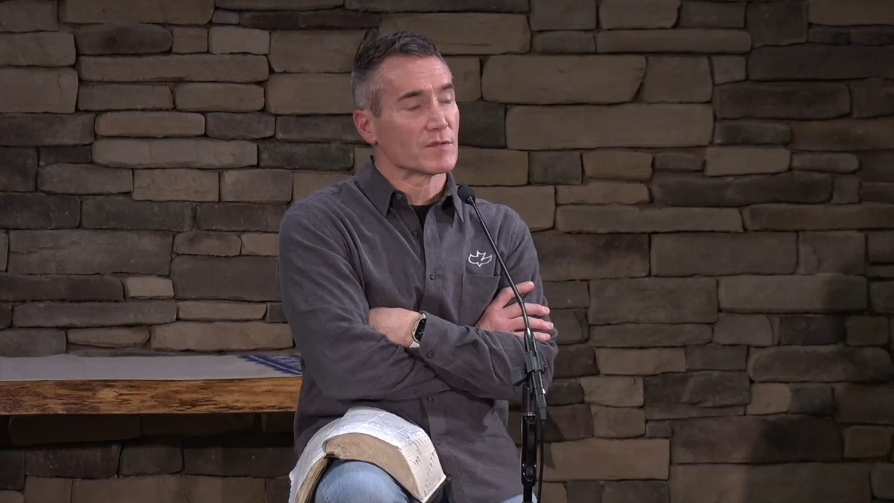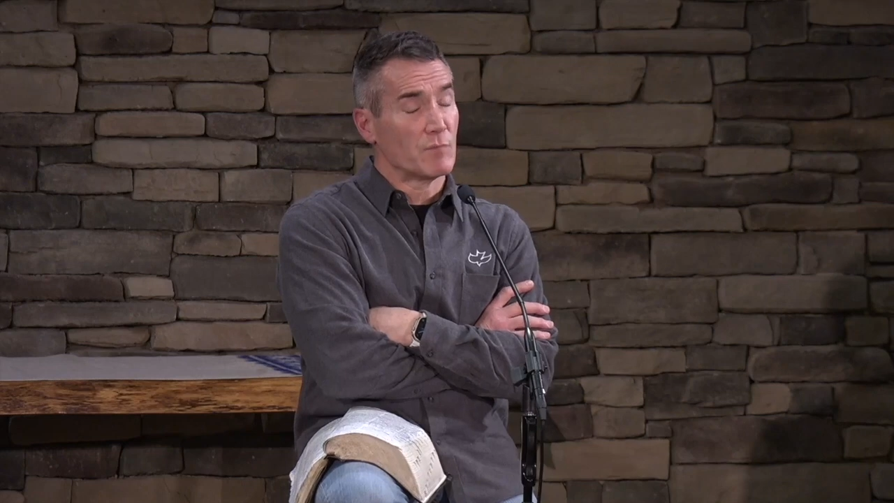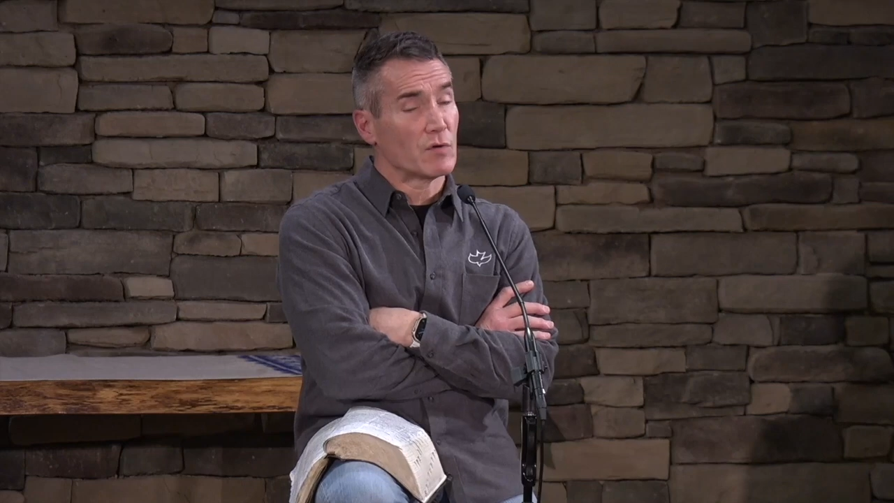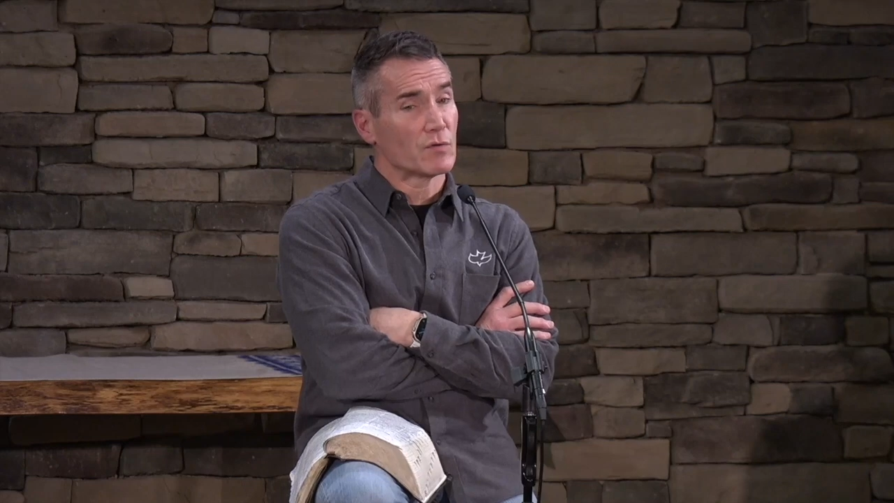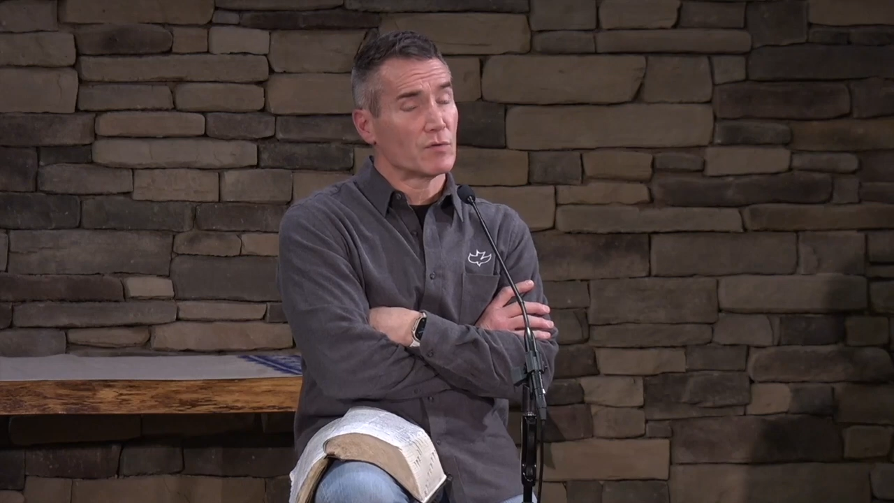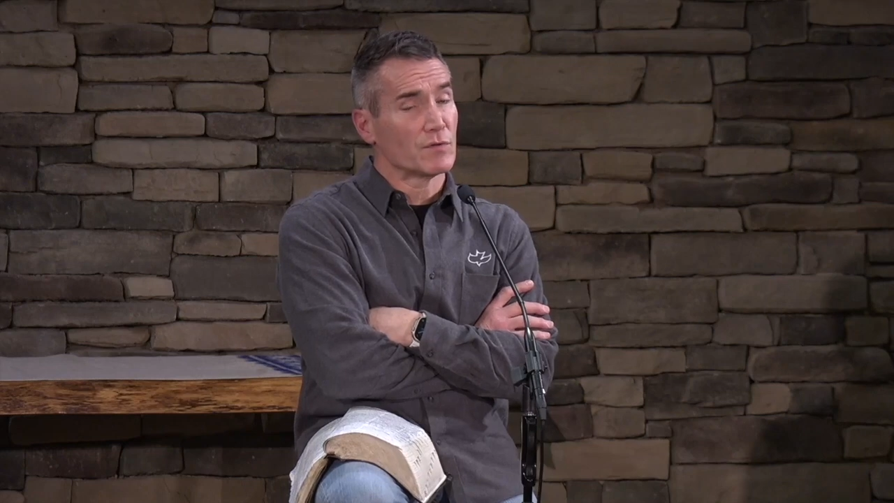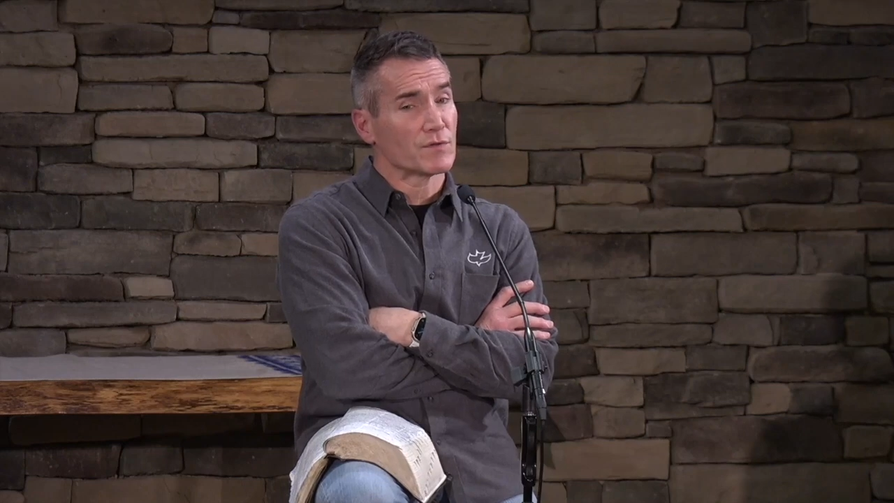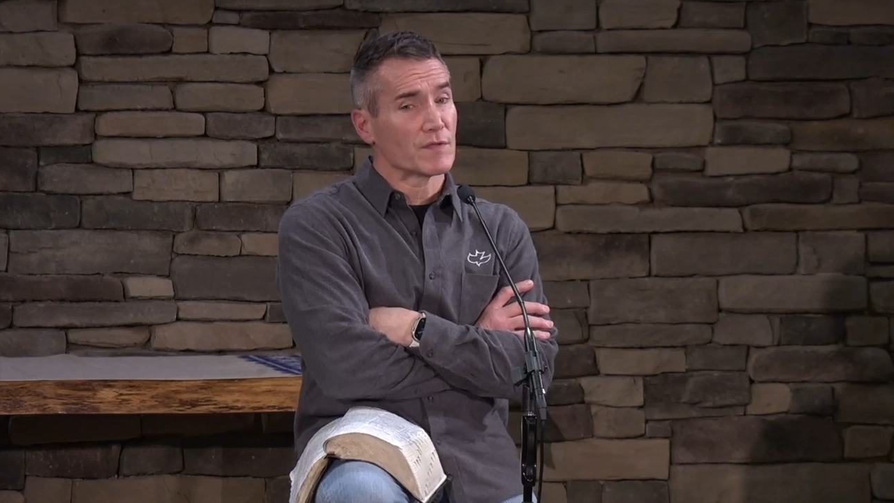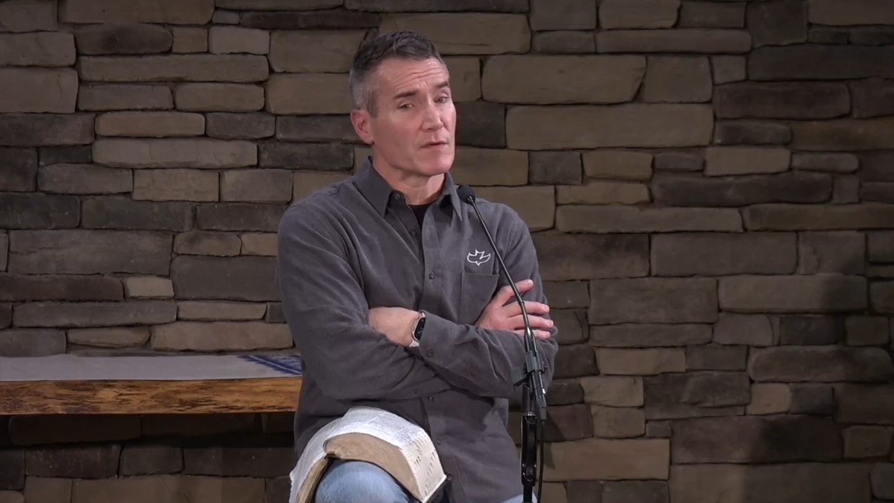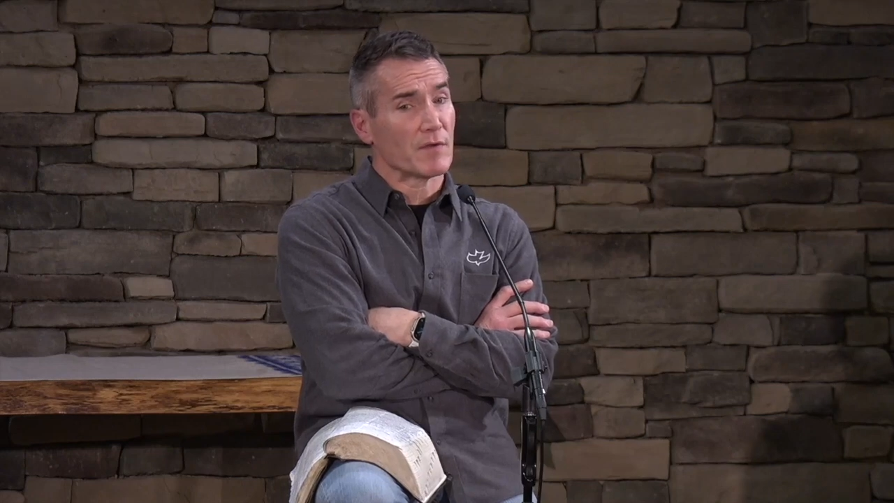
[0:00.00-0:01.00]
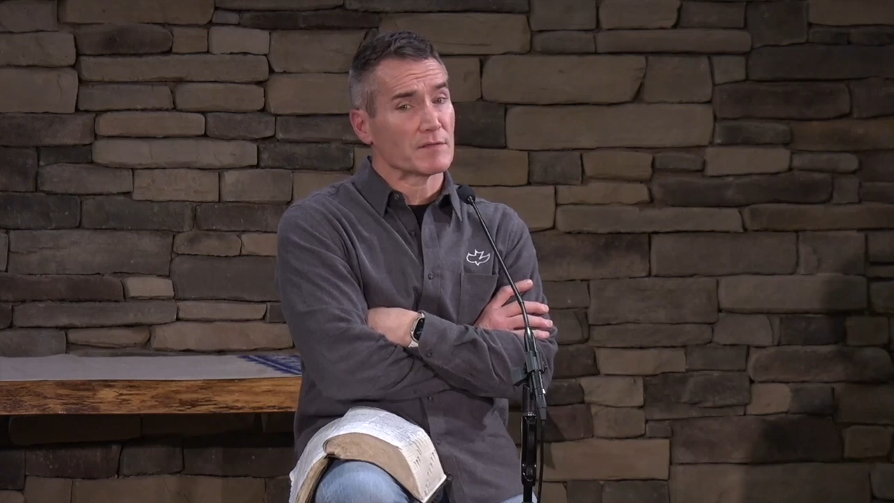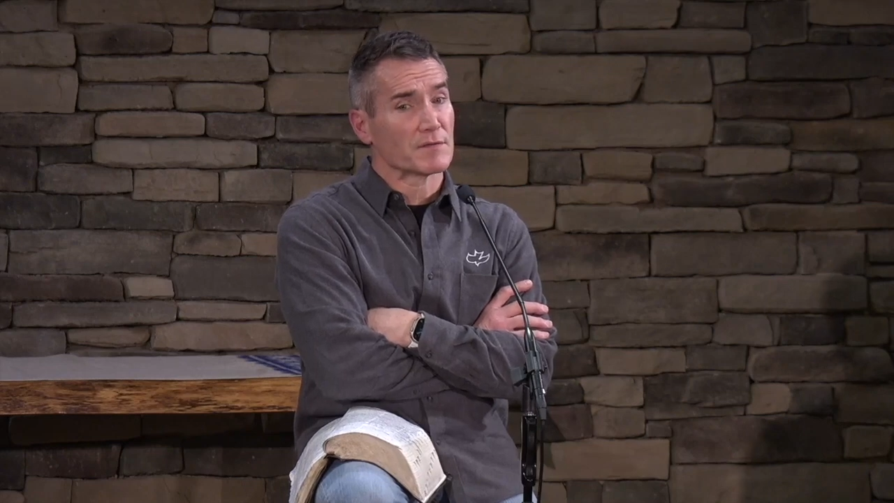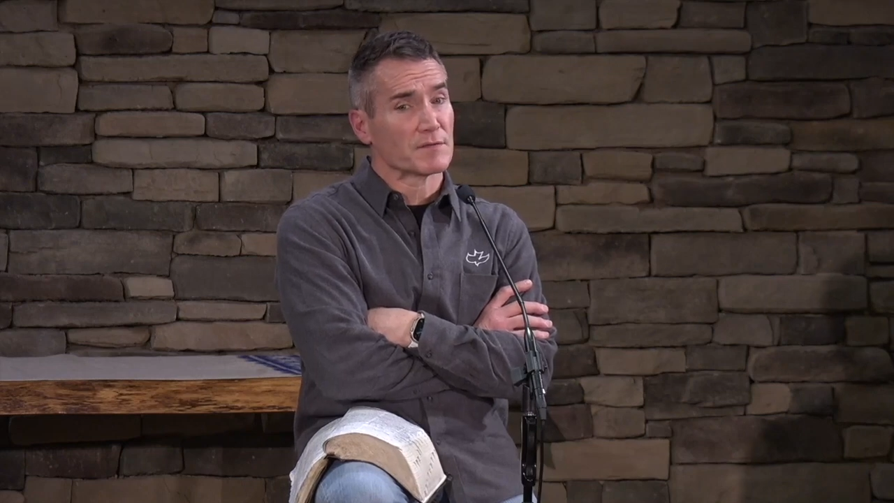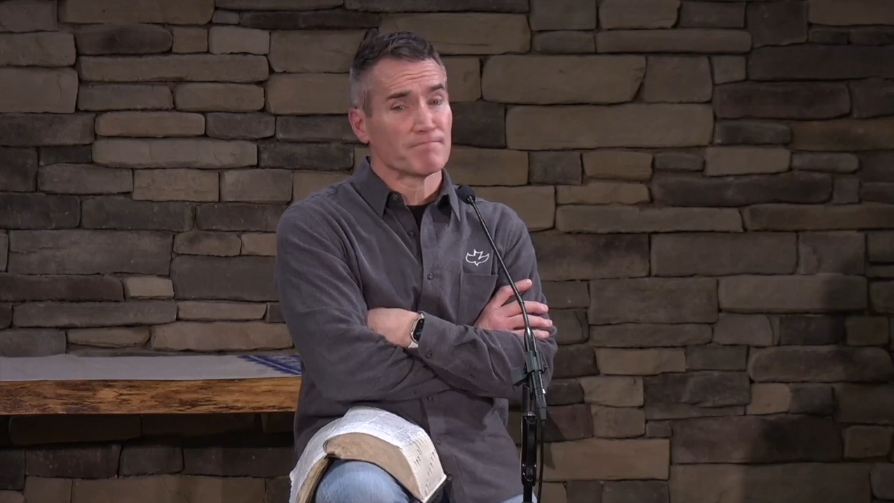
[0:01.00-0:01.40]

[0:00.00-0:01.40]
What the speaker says: smoke cool cigarettes.